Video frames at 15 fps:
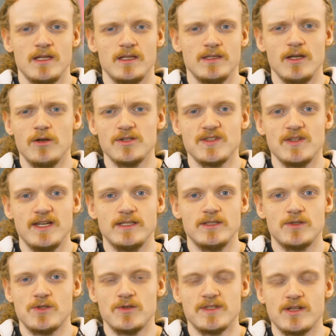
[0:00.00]
They also had
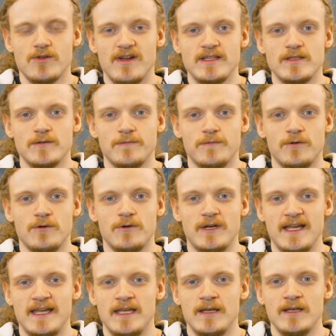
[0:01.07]
Jules Carrento for
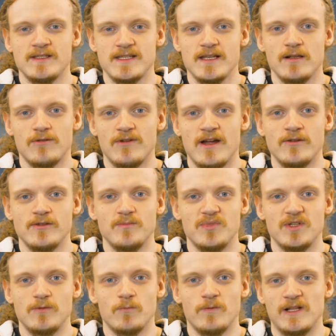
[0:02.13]
a single round,
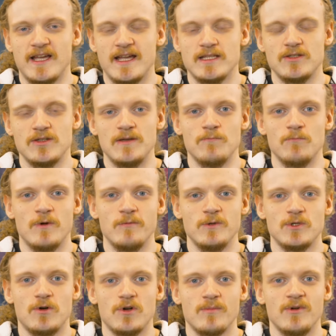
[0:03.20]
but we'll get to him when we
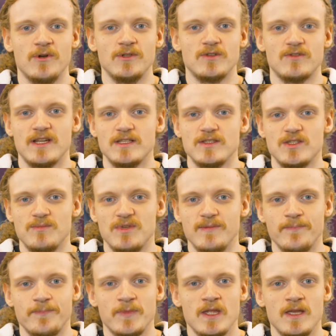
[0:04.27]
talk about Race GP.
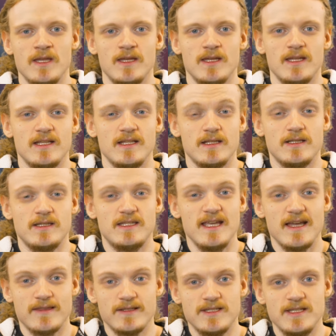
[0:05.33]
The
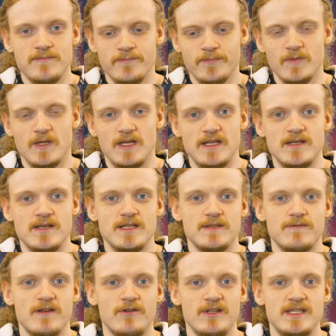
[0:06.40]
other team in this
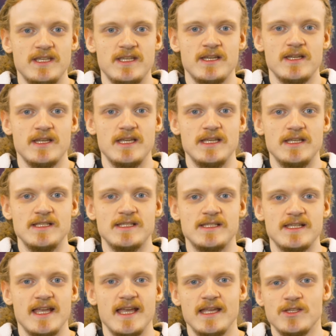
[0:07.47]
very tier
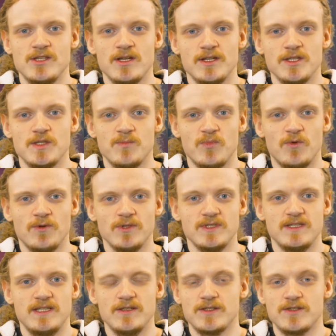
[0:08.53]
is AGI Sport,
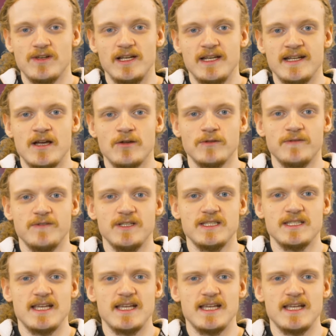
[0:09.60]
the Australian outfit,